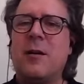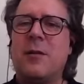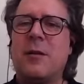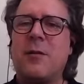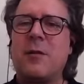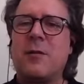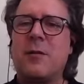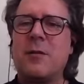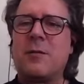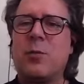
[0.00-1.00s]
And I think
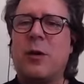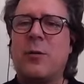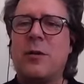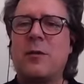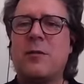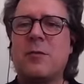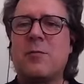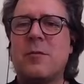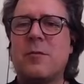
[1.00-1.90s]
this is where we need to